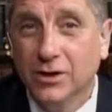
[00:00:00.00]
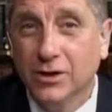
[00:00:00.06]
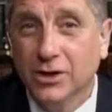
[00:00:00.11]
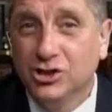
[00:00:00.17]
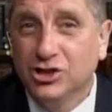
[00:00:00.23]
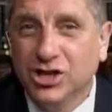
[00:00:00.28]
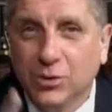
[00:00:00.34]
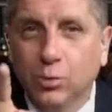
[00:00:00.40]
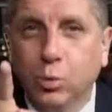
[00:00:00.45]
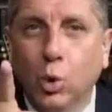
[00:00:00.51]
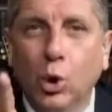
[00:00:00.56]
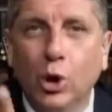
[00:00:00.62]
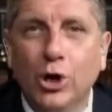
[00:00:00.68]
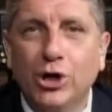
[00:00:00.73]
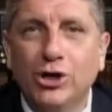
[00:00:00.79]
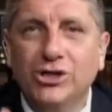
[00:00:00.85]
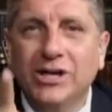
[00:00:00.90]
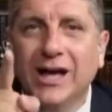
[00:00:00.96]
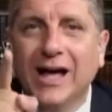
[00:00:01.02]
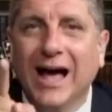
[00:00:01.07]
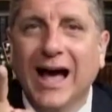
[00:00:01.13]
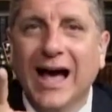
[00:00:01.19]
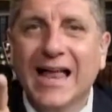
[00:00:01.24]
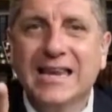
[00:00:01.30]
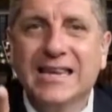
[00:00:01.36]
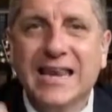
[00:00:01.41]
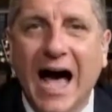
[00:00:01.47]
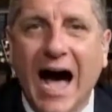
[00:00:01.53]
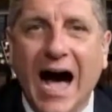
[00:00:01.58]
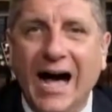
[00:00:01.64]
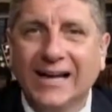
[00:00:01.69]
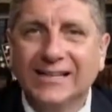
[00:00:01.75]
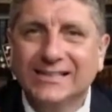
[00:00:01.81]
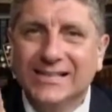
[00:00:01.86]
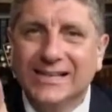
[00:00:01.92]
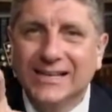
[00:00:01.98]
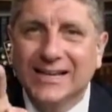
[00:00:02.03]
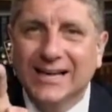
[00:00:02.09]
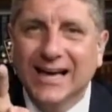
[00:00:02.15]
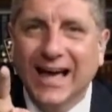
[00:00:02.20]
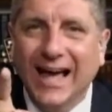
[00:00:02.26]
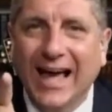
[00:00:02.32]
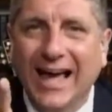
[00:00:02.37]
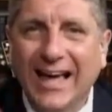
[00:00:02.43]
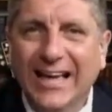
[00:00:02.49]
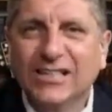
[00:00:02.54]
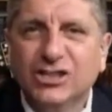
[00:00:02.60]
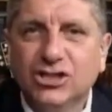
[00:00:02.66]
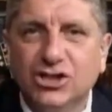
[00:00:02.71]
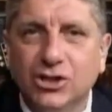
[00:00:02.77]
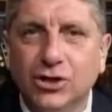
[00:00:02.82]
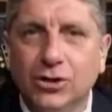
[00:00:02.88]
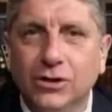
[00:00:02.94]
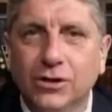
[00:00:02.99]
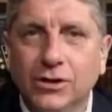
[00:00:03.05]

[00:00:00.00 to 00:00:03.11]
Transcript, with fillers: She would not answer.